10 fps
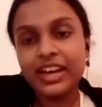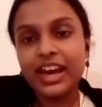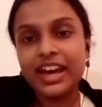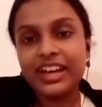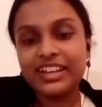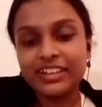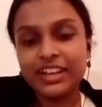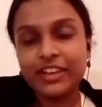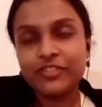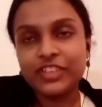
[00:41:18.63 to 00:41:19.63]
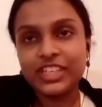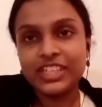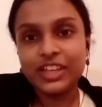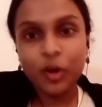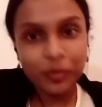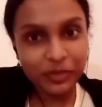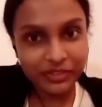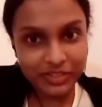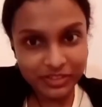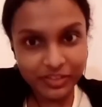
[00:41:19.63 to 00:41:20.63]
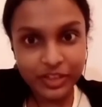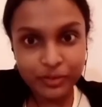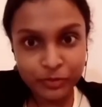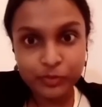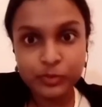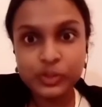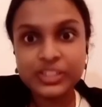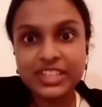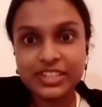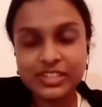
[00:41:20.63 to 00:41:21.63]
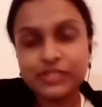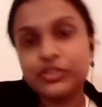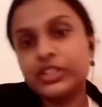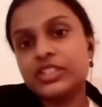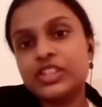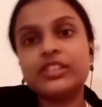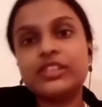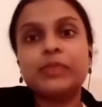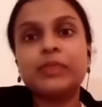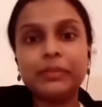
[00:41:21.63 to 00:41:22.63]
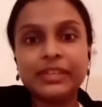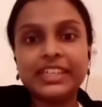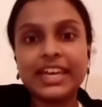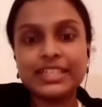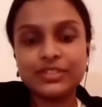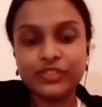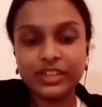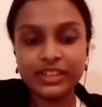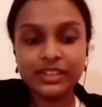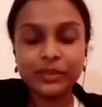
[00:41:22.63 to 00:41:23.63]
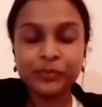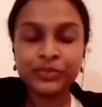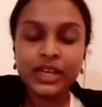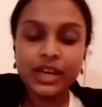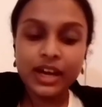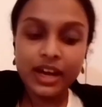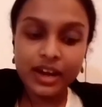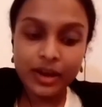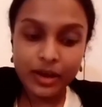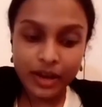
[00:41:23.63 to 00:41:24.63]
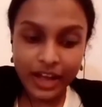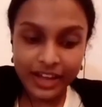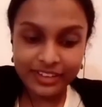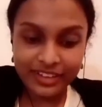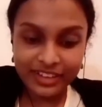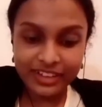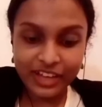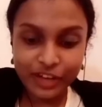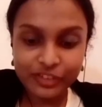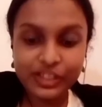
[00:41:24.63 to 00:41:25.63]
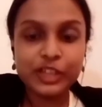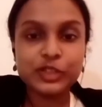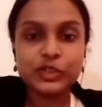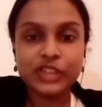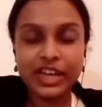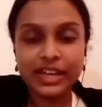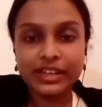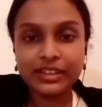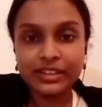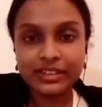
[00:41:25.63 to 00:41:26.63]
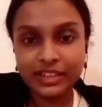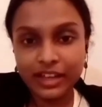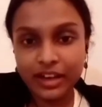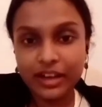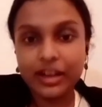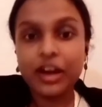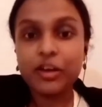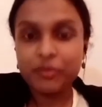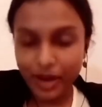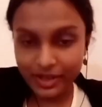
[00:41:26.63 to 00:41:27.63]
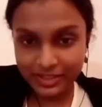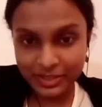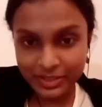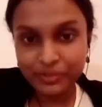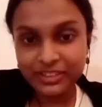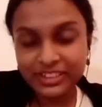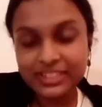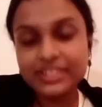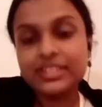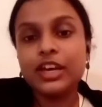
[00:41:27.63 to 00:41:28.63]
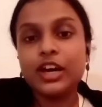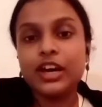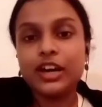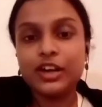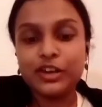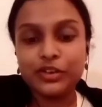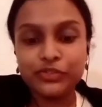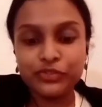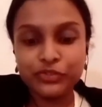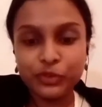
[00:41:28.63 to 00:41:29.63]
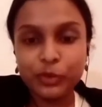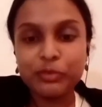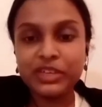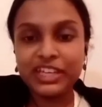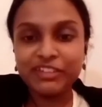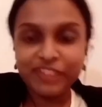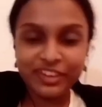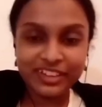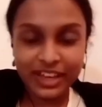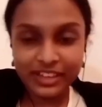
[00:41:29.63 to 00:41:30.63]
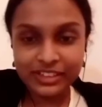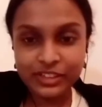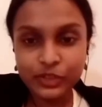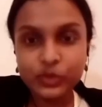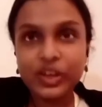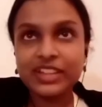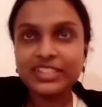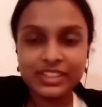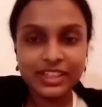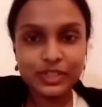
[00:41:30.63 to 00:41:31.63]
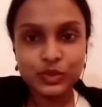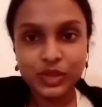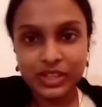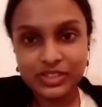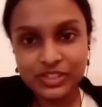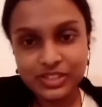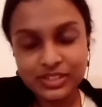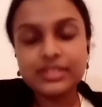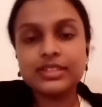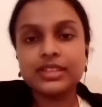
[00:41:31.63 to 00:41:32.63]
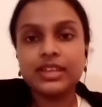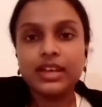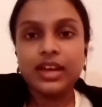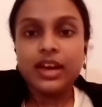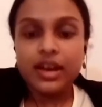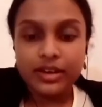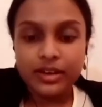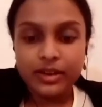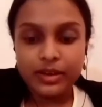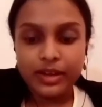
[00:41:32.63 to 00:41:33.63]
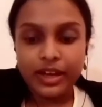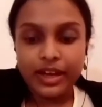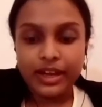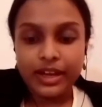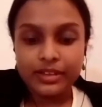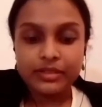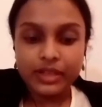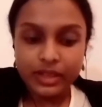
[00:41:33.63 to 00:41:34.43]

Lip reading: And we hope it was a very fruitful session for the general public as well. And then I would like to thank our participants for being very active and sending us questions and